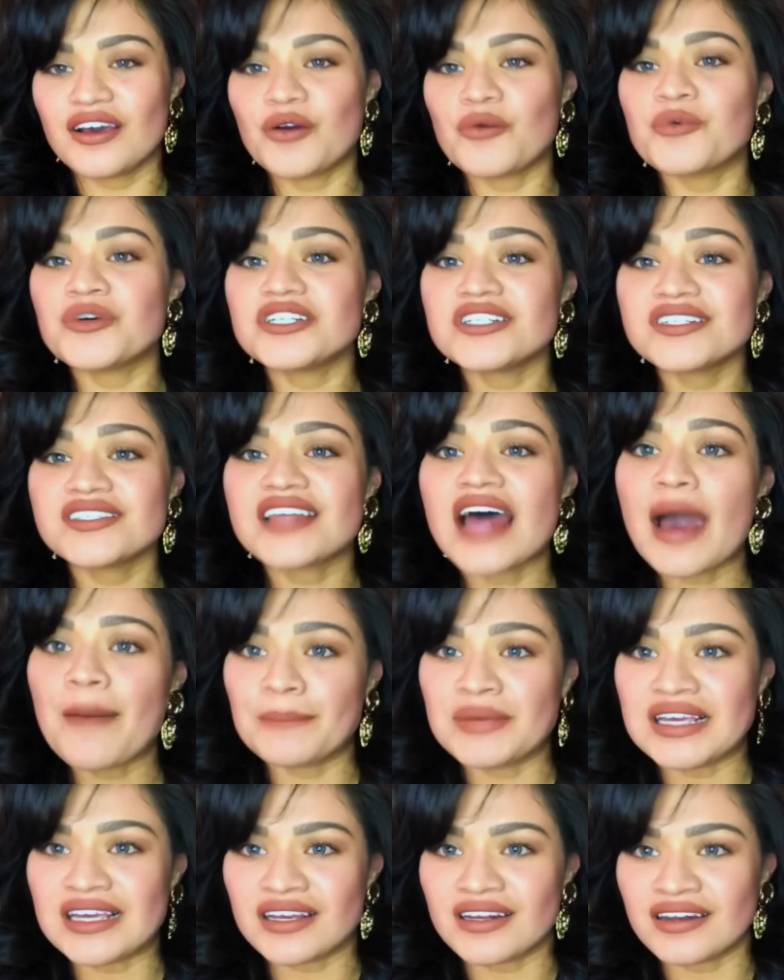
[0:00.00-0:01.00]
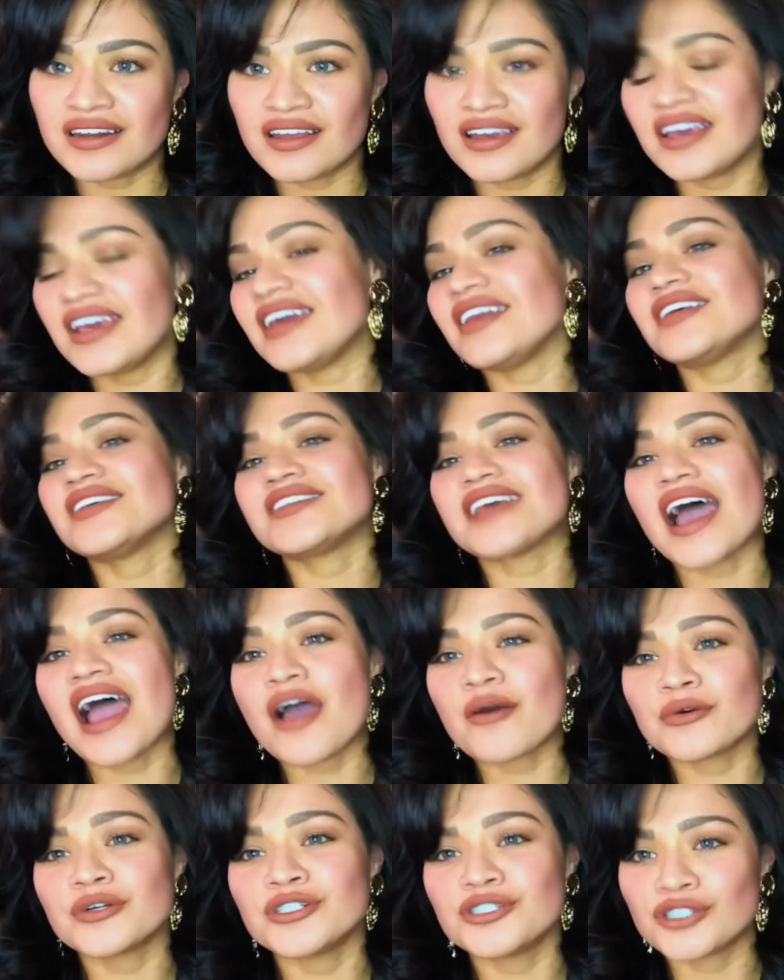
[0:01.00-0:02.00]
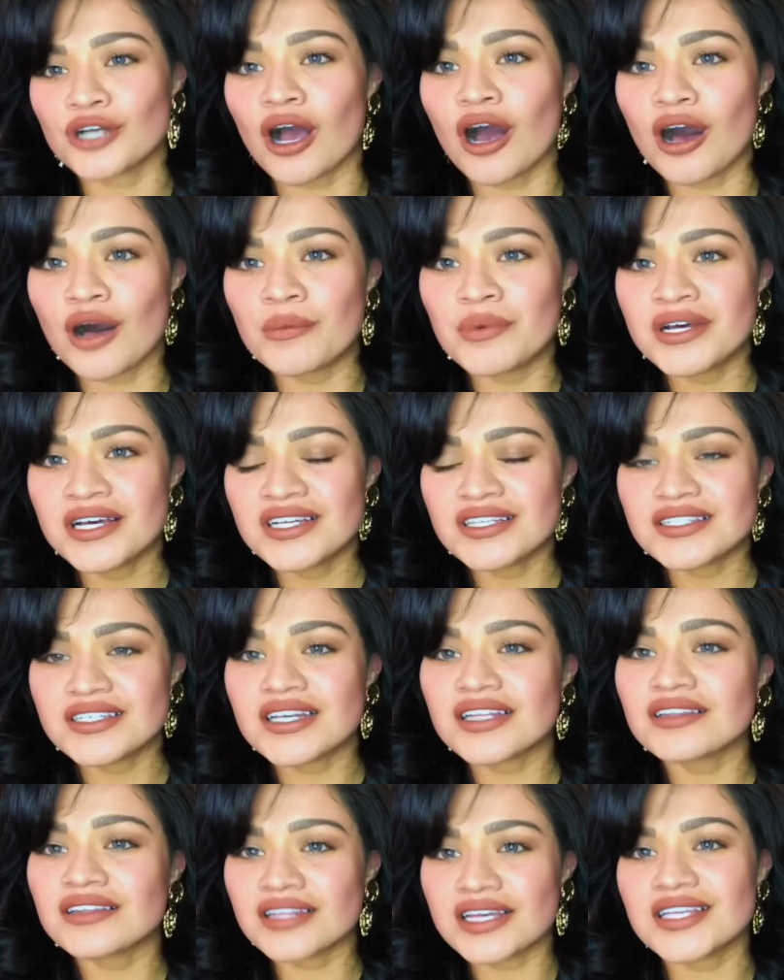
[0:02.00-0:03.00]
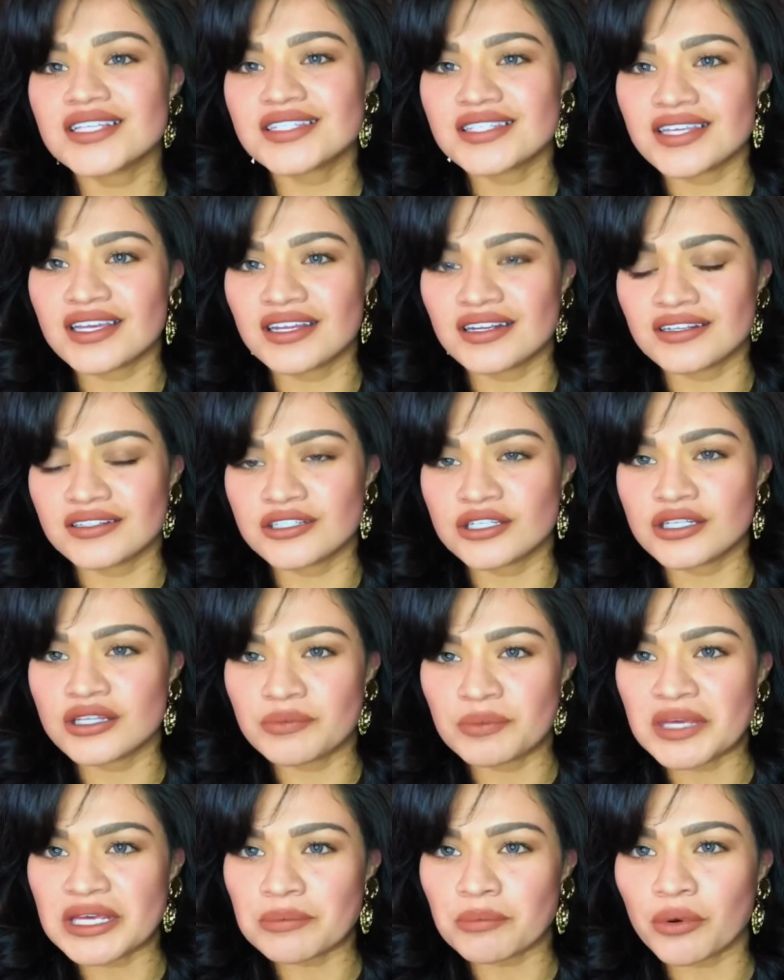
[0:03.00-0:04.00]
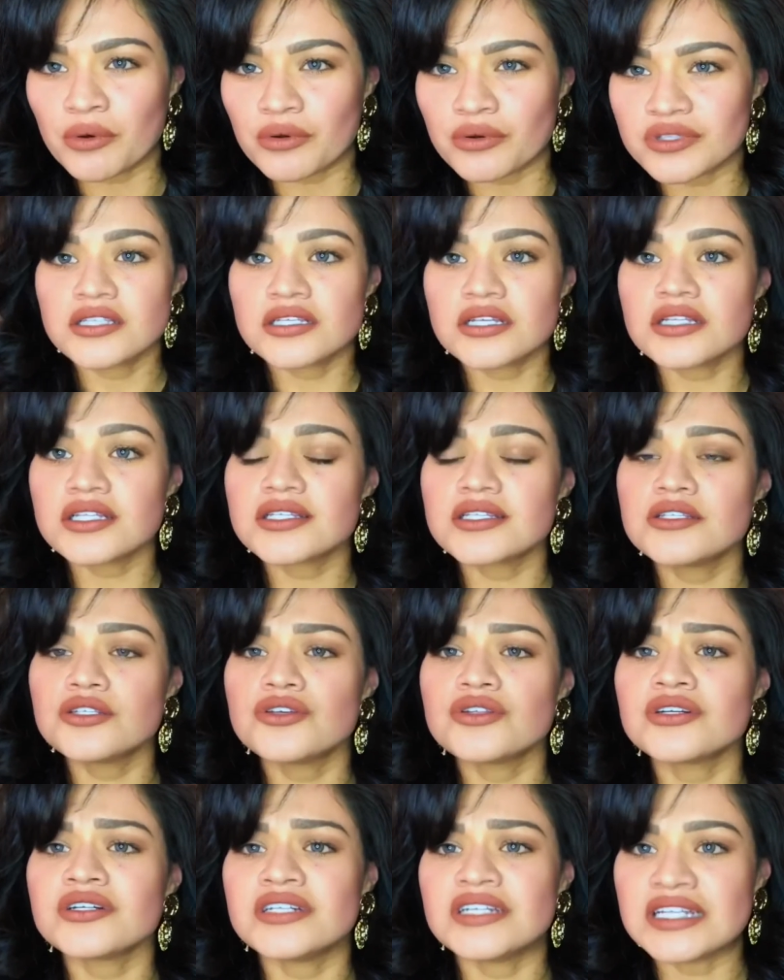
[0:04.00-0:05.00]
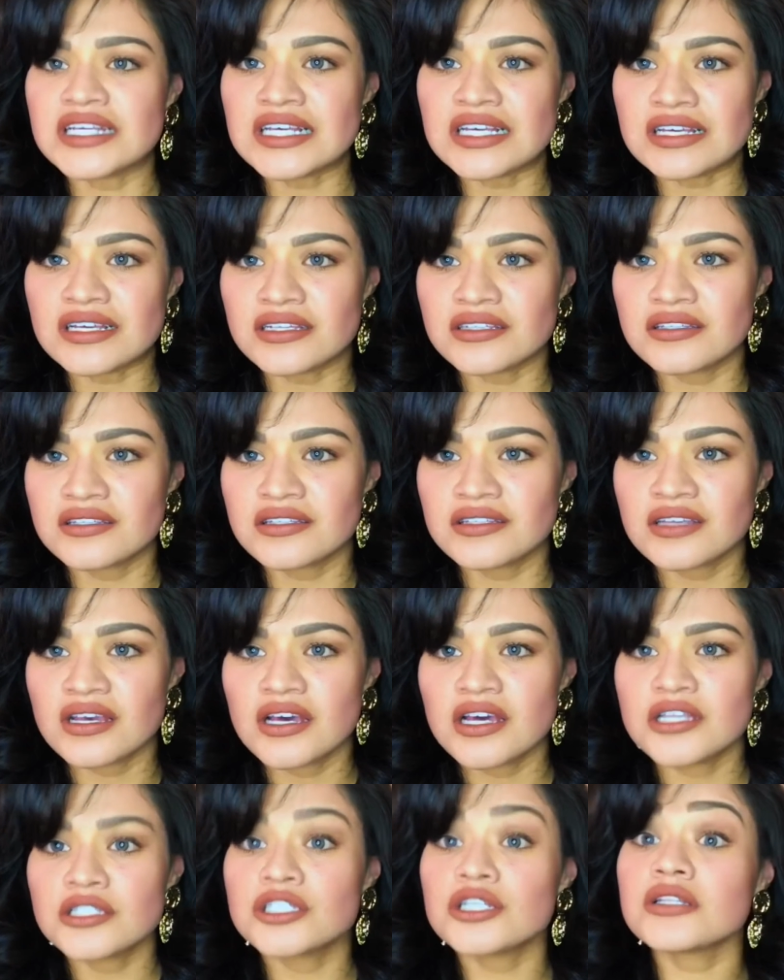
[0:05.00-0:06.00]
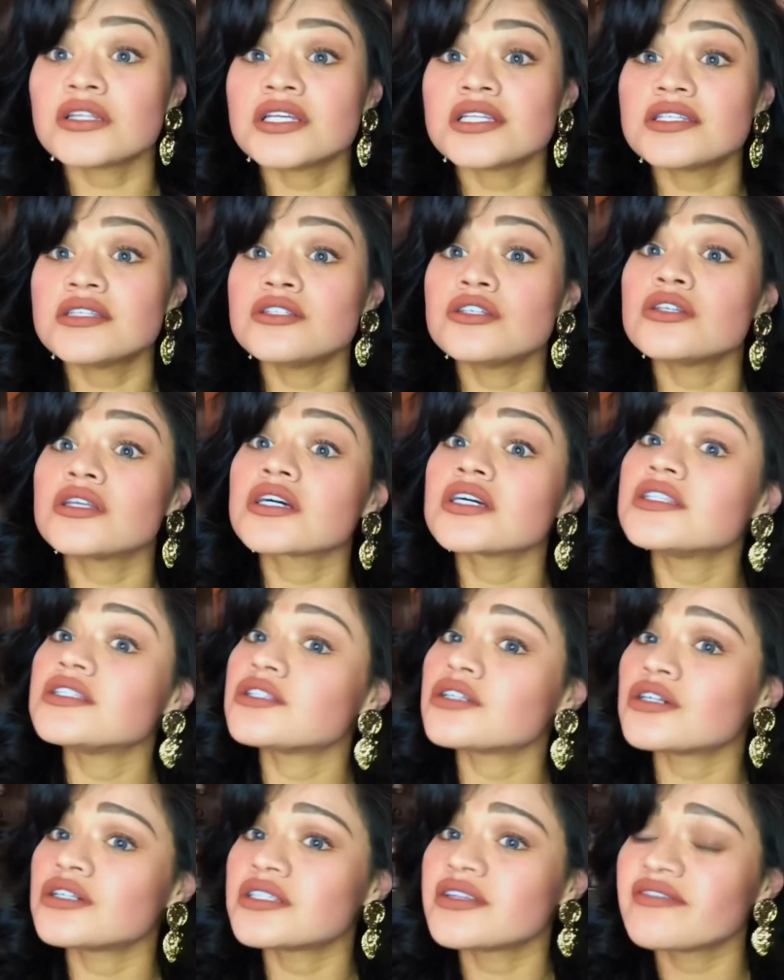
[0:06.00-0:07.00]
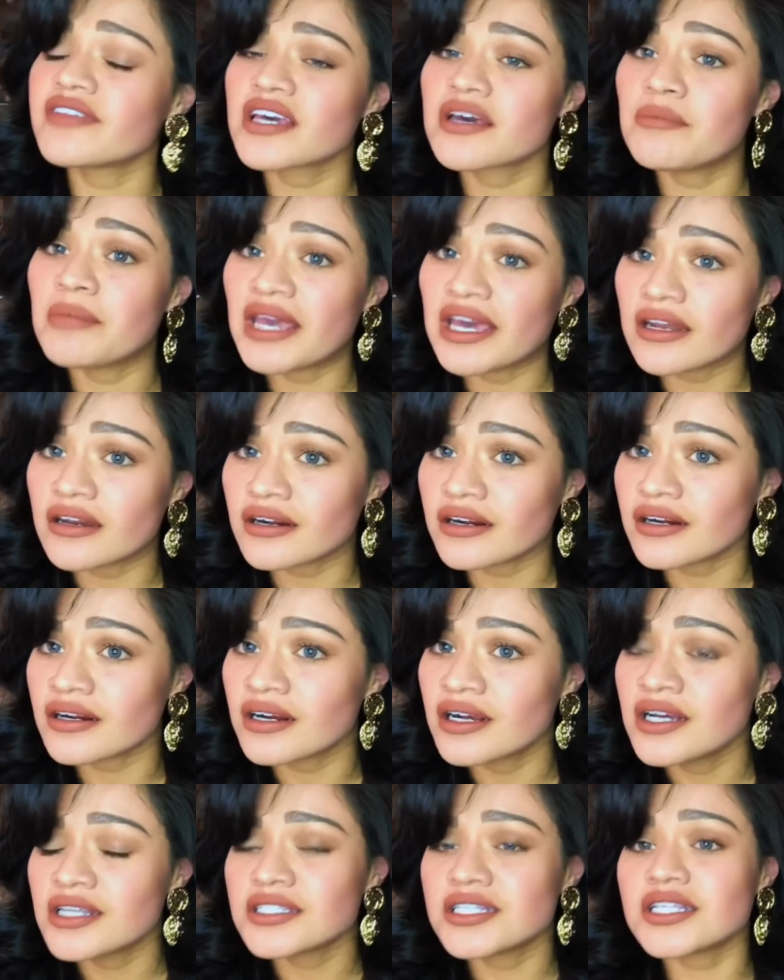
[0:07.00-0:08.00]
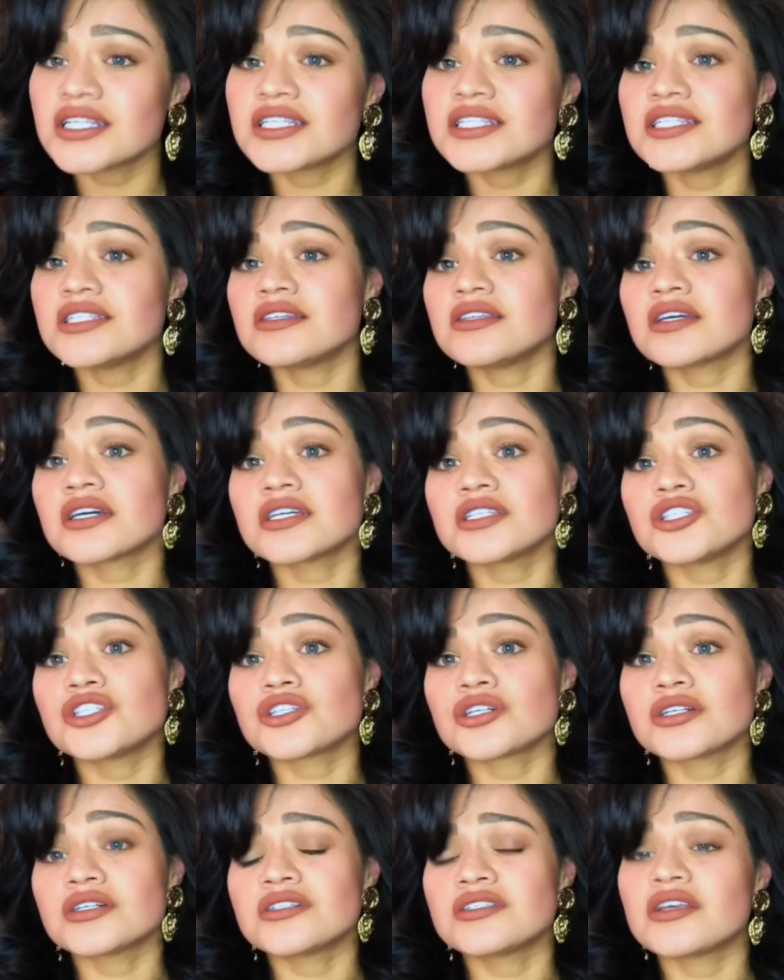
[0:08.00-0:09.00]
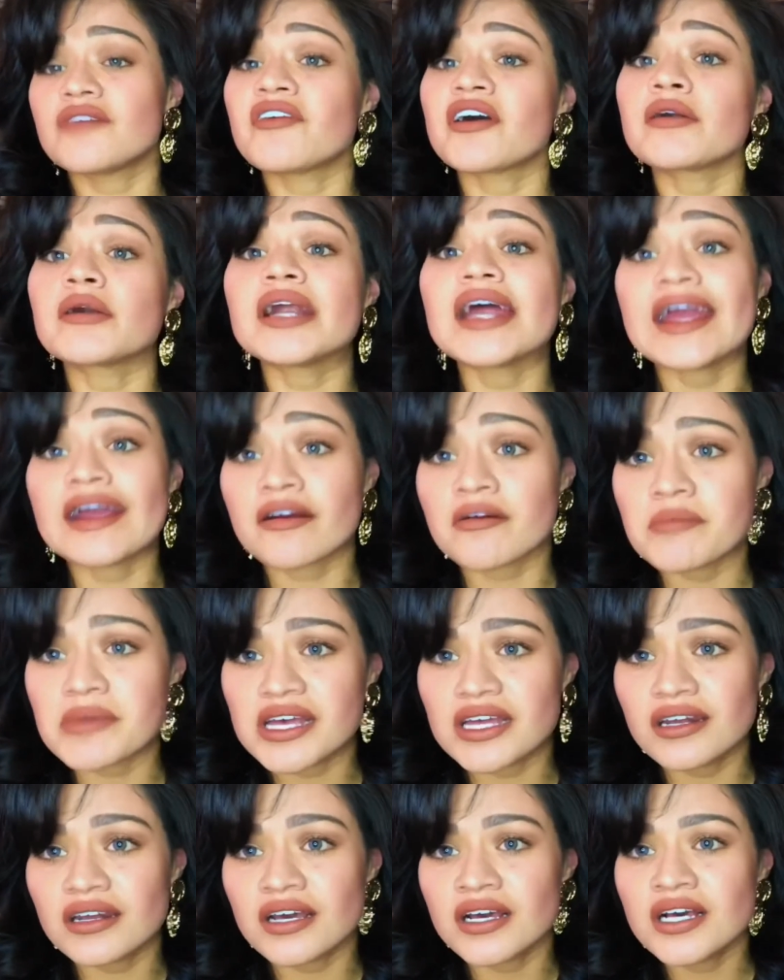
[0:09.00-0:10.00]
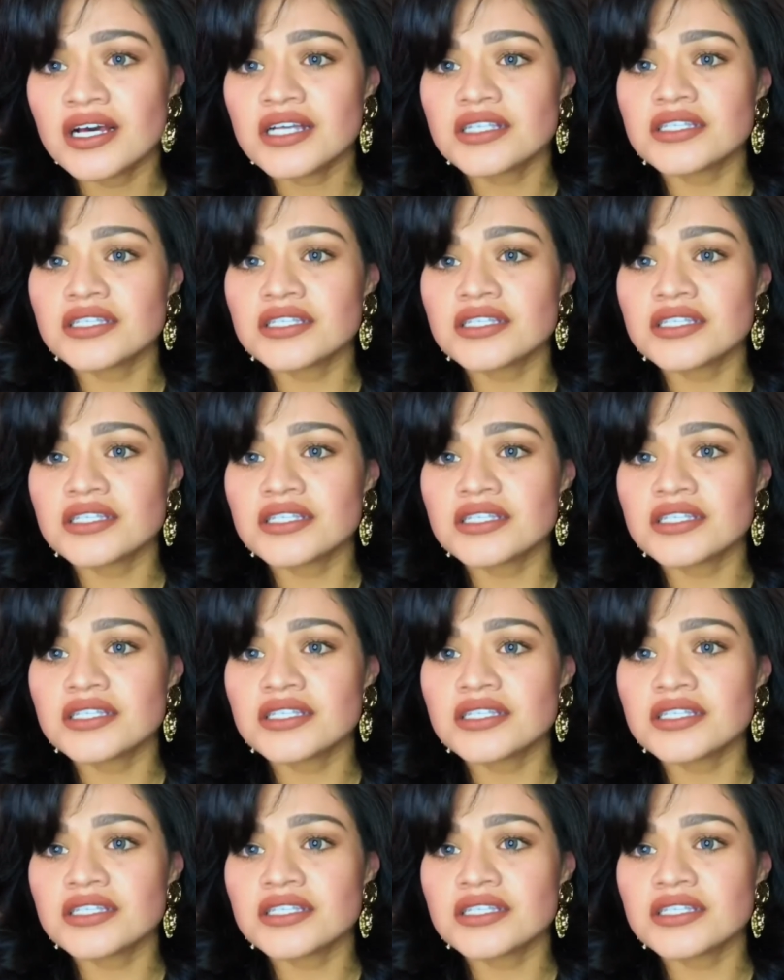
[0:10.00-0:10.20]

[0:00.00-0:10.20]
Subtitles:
What does that mean? It is our job to listen to the people, to listen to their needs, to listen to the concerns of the commander, to listen to the concerns of our airmen, to